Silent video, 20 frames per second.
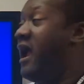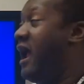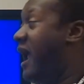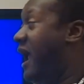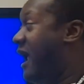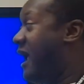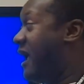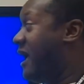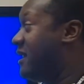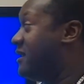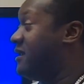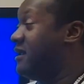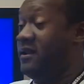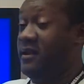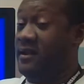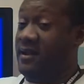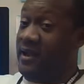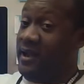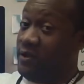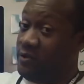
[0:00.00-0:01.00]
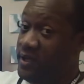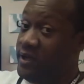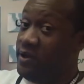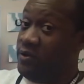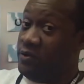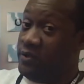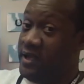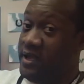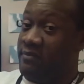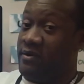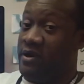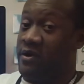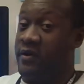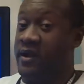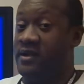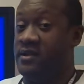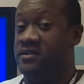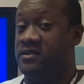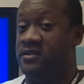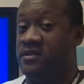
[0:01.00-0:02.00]
and illegally
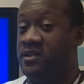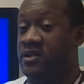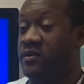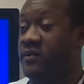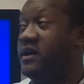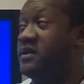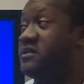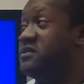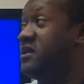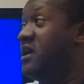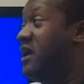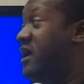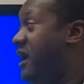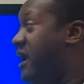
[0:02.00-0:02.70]
immigrate into the US